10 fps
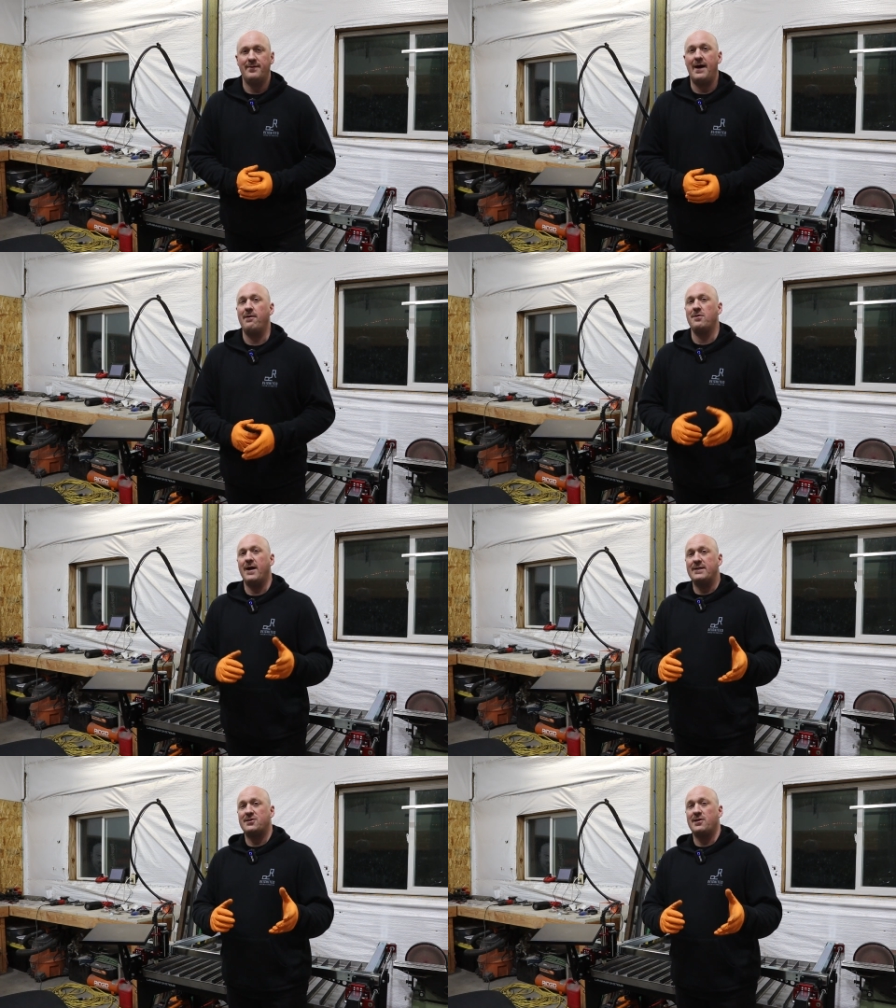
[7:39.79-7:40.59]
Now, you
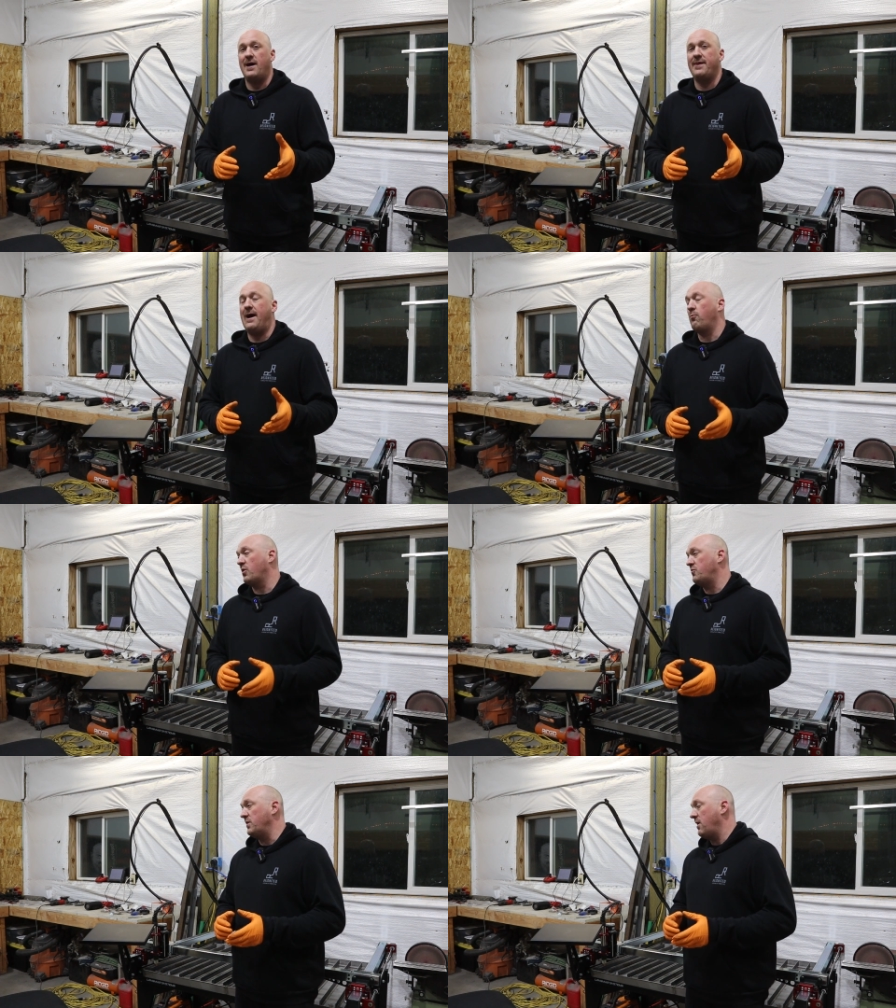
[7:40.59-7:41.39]
guys saw that I
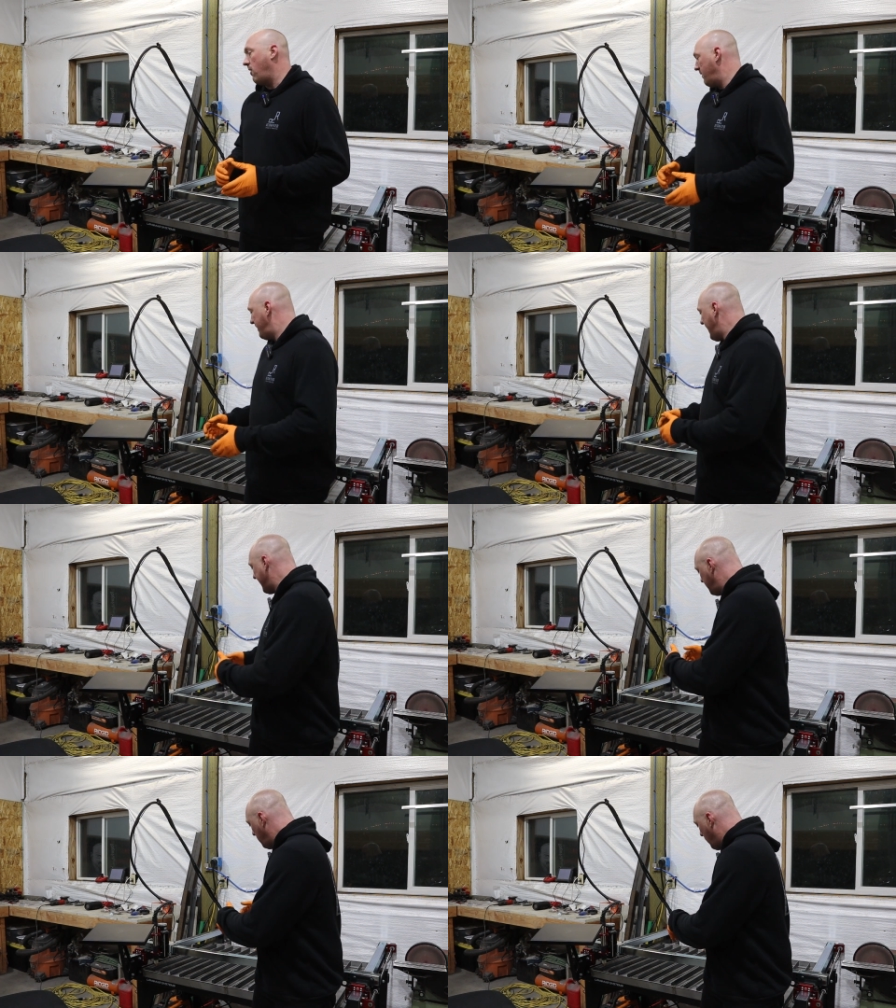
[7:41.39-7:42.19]
worked really hard to
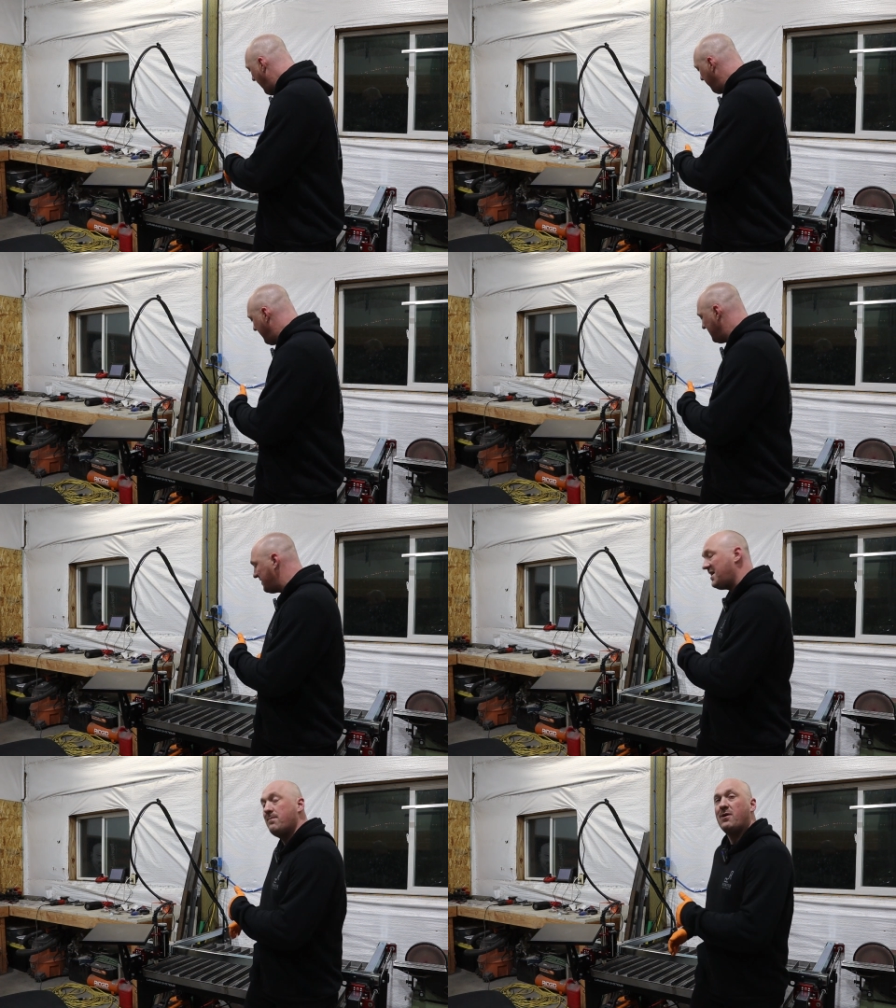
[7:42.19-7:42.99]
actually weld the
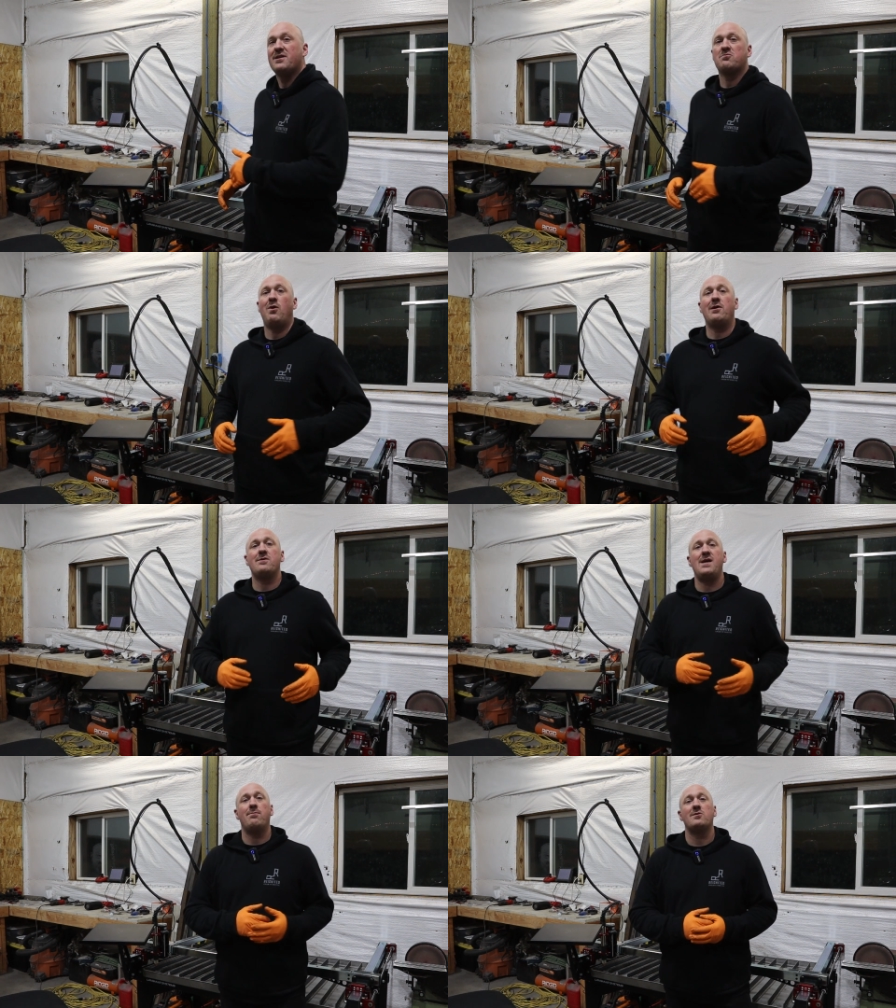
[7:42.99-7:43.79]
seam on this water
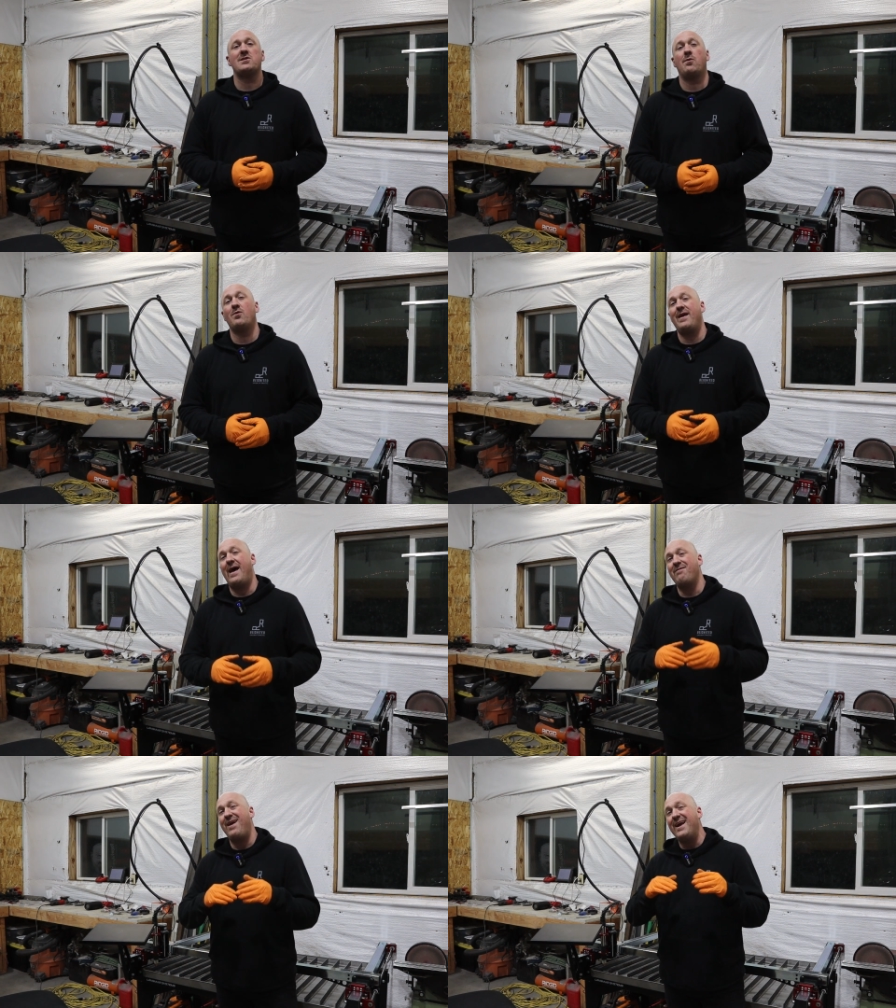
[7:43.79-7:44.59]
table so I wouldn't
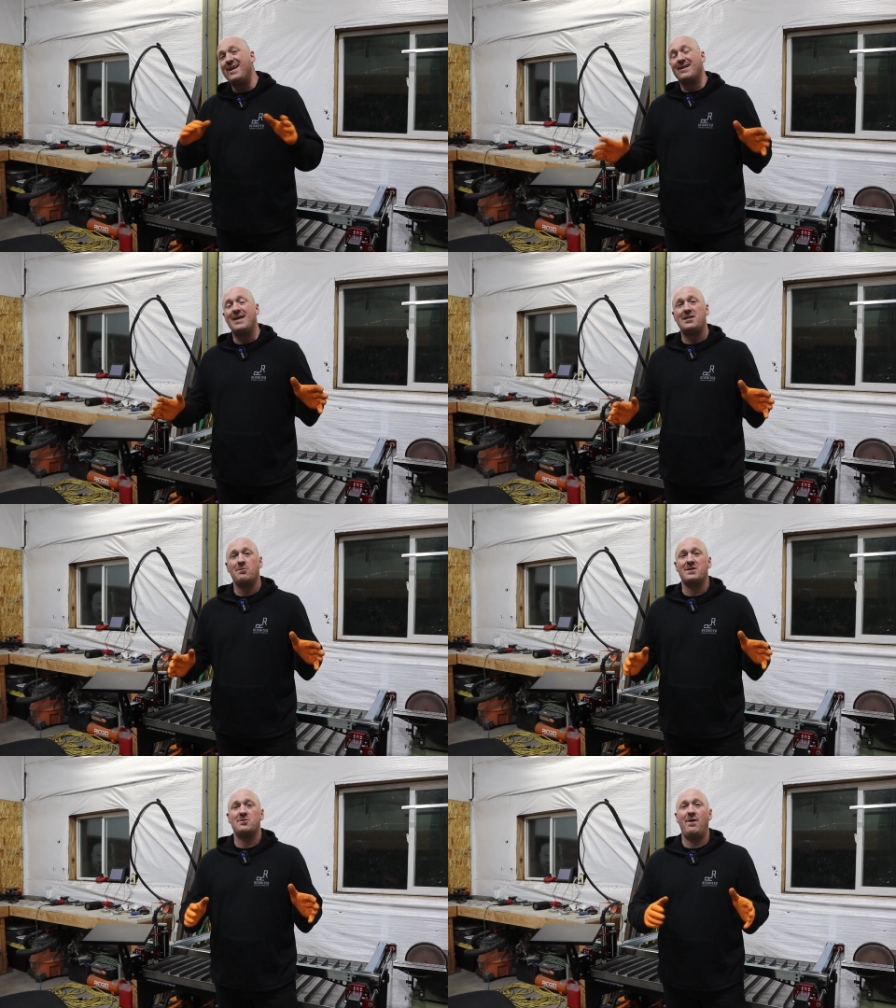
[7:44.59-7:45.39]
have any leaks
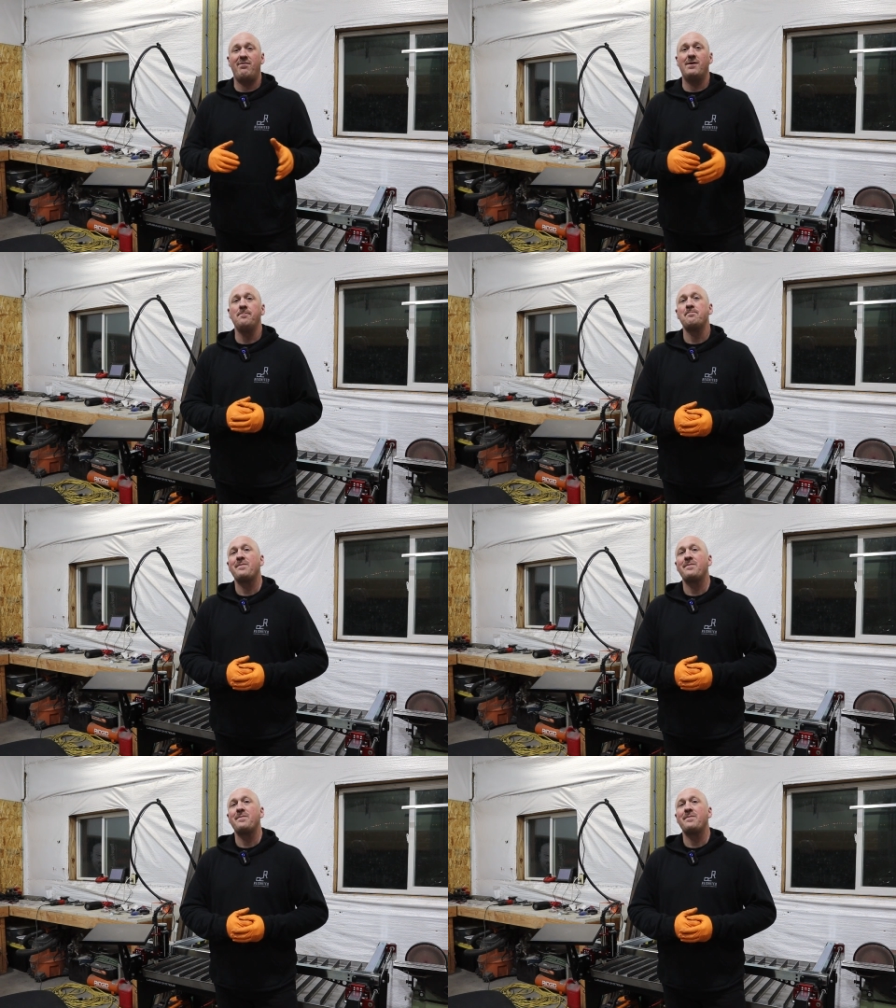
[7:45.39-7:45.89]
whatsoever.